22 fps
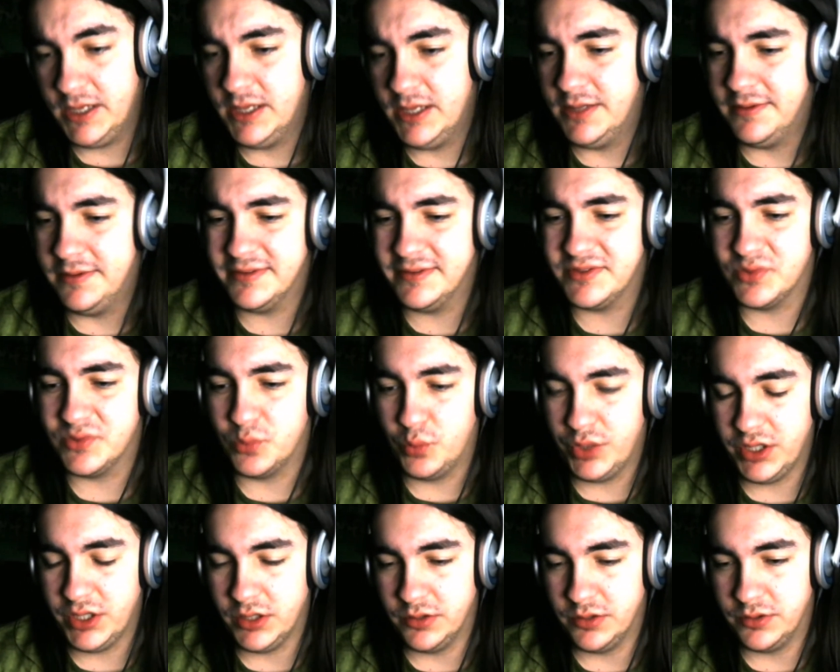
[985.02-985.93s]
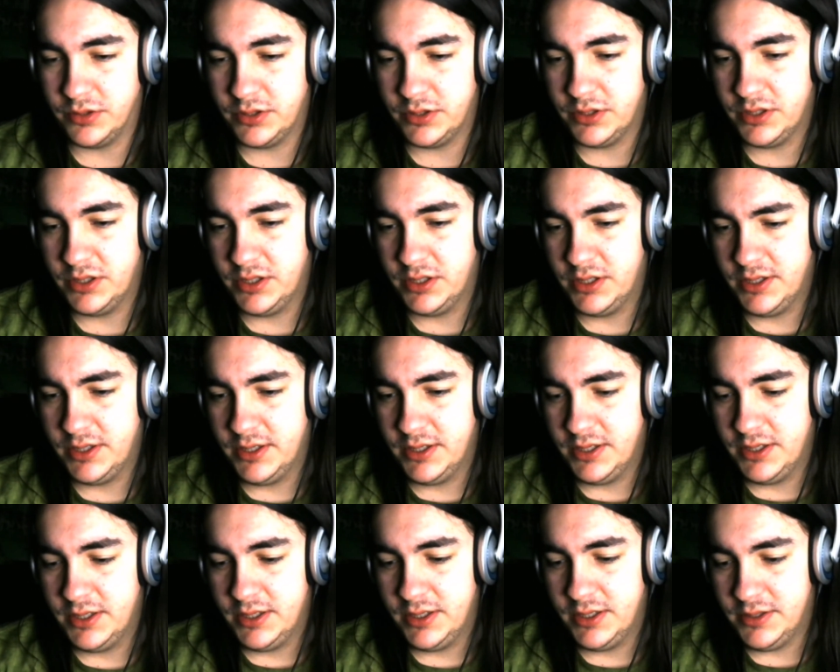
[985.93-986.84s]
That's weird.
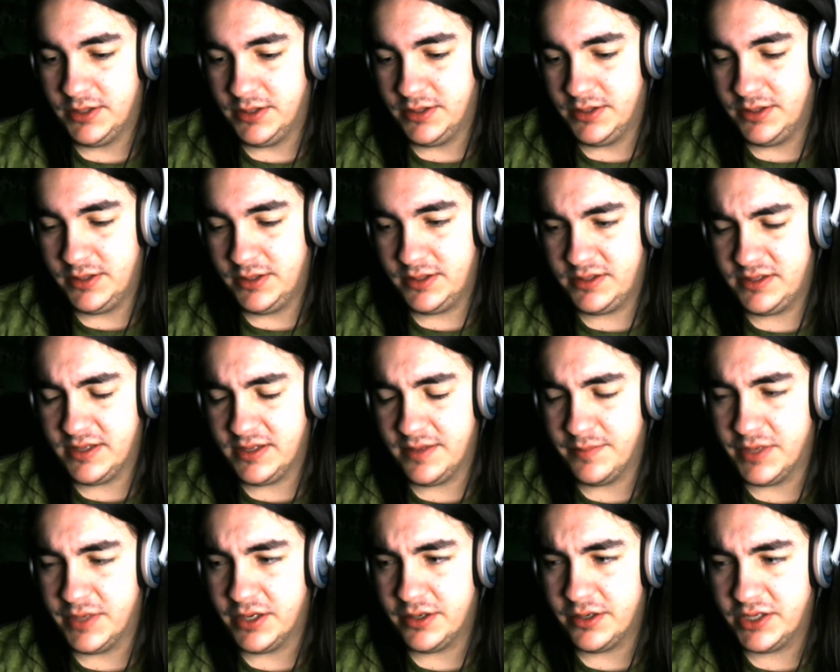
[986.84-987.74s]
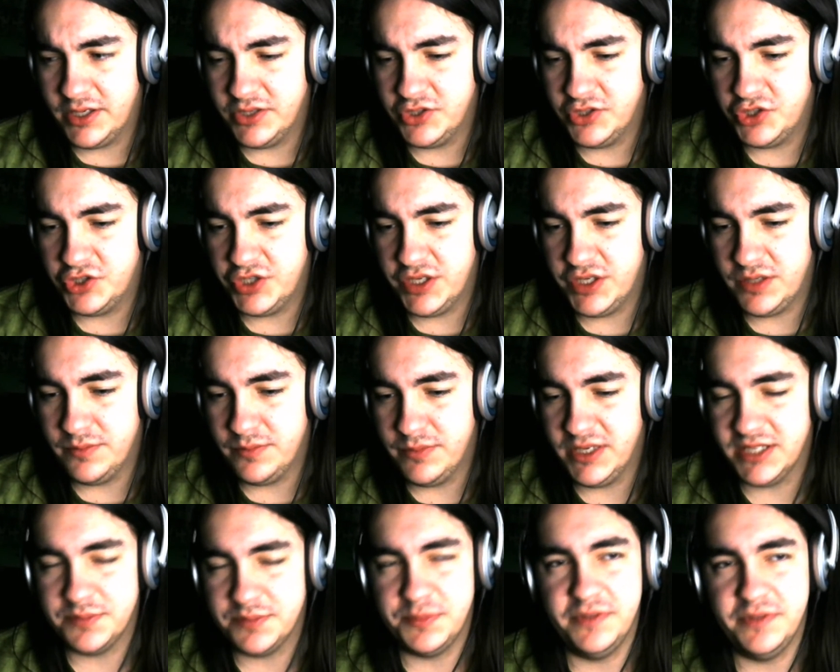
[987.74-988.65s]
The American shit
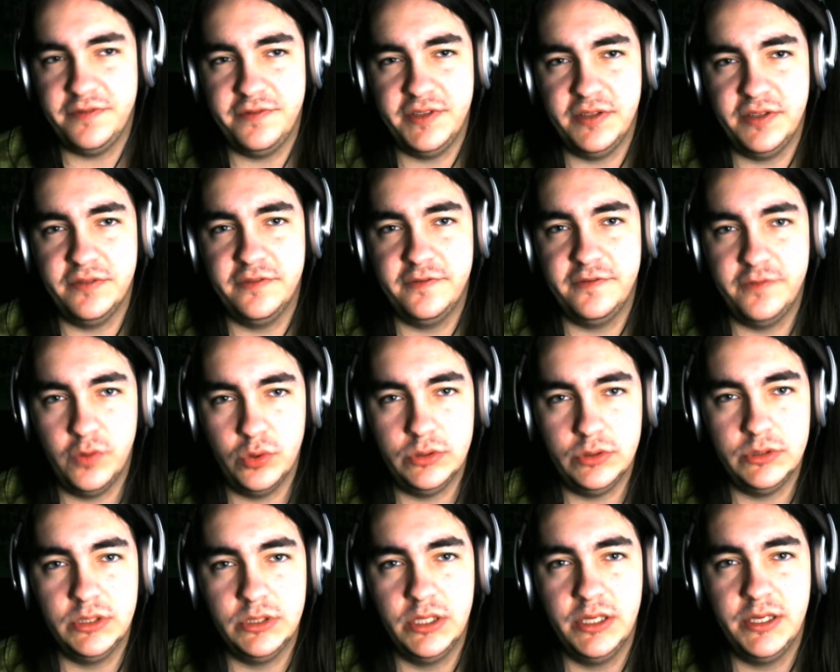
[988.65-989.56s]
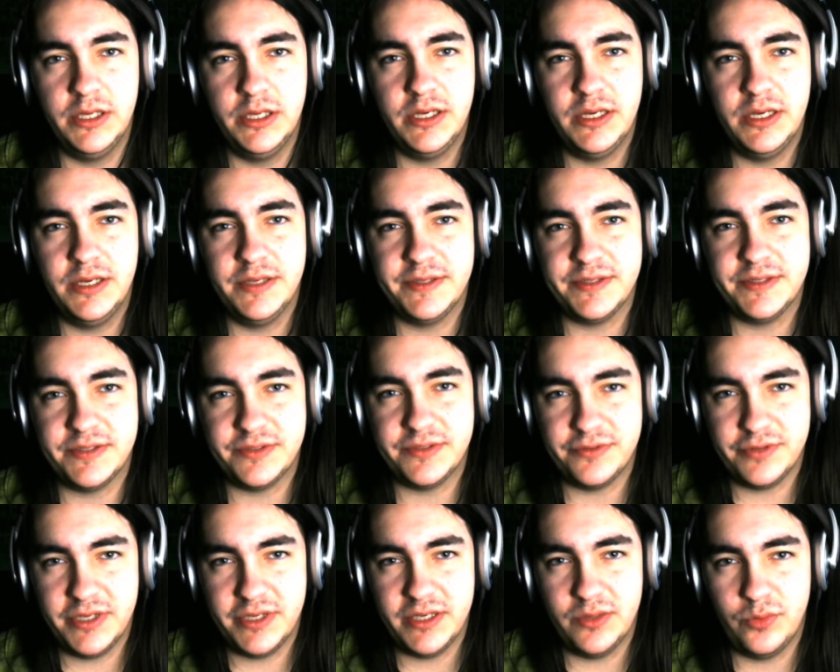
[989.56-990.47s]
makes me feel full
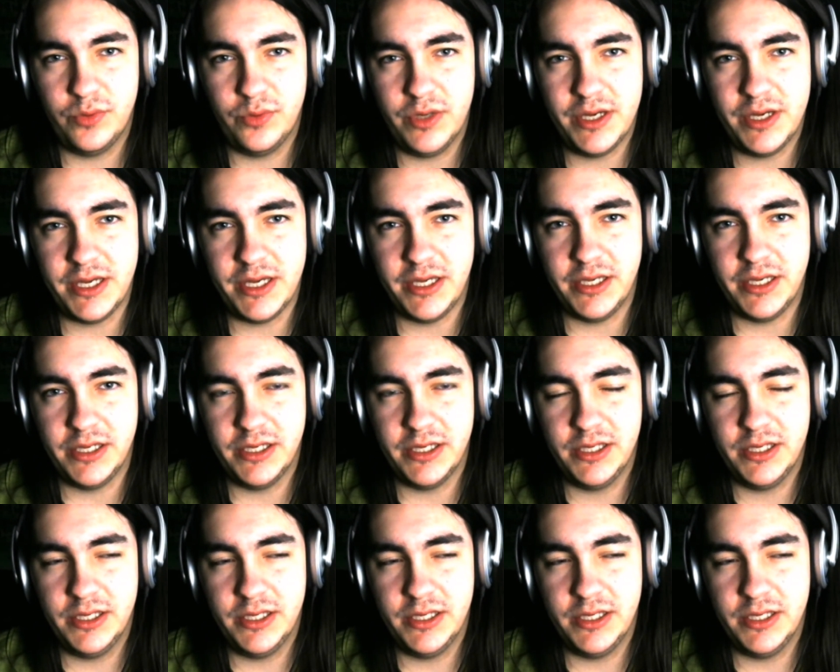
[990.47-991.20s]
straight away